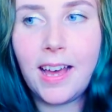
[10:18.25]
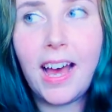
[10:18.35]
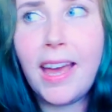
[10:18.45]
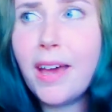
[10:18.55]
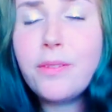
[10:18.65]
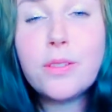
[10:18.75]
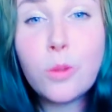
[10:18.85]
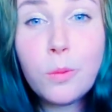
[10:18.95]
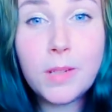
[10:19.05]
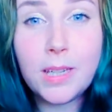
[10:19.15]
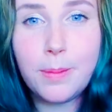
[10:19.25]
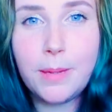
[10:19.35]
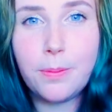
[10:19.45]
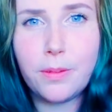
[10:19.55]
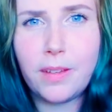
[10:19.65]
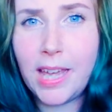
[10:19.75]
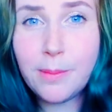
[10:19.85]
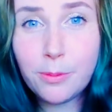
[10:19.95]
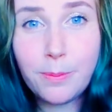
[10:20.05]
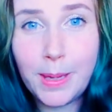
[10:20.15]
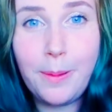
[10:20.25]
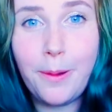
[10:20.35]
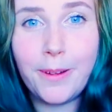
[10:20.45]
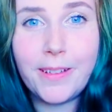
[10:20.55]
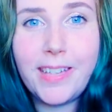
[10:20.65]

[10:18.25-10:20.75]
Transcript: I have so many people, able people,